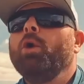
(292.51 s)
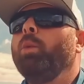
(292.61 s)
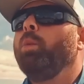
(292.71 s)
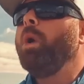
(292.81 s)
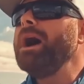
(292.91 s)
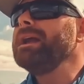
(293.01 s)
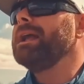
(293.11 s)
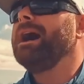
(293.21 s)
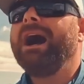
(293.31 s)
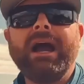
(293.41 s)
What
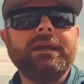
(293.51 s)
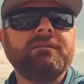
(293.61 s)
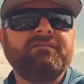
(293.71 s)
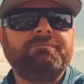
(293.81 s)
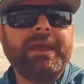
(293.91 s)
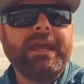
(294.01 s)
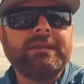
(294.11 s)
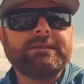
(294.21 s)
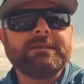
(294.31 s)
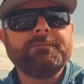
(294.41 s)
kind of
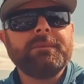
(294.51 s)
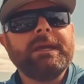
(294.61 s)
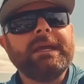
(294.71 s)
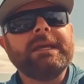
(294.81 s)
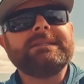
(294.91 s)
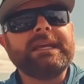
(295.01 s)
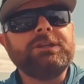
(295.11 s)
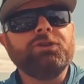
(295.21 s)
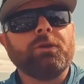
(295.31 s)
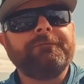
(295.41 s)
bait is
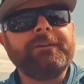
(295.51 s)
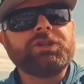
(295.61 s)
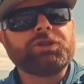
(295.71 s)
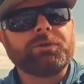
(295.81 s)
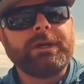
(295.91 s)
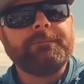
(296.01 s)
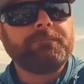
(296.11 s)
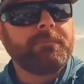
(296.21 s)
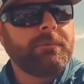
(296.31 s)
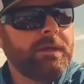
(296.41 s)
in your fishery?
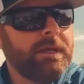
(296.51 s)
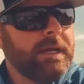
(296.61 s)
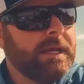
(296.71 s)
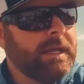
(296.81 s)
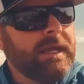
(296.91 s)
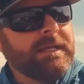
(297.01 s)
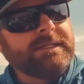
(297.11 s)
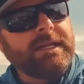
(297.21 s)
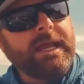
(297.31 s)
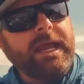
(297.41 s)
Is
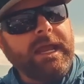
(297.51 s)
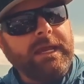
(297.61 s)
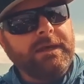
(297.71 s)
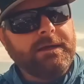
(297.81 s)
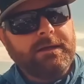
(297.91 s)
it a